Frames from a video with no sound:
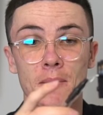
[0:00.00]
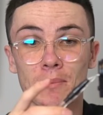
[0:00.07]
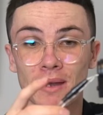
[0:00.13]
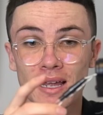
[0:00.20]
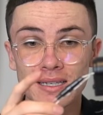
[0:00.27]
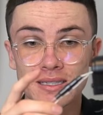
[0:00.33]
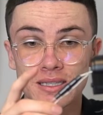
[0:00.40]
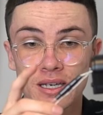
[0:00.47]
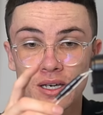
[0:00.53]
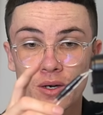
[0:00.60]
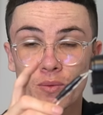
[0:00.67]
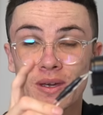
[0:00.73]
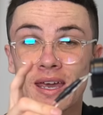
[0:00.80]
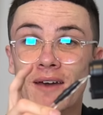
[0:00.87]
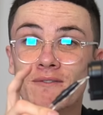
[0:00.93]
Plus,
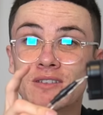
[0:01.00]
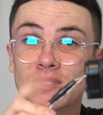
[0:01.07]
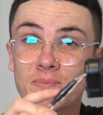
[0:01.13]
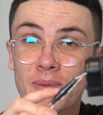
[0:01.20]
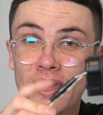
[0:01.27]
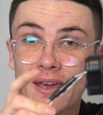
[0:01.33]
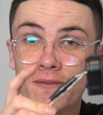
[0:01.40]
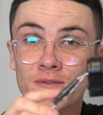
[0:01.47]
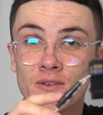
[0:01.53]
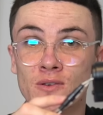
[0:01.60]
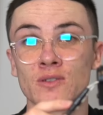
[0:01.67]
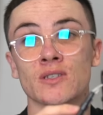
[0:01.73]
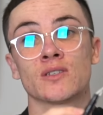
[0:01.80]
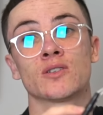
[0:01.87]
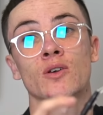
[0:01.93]
we have spare fuses.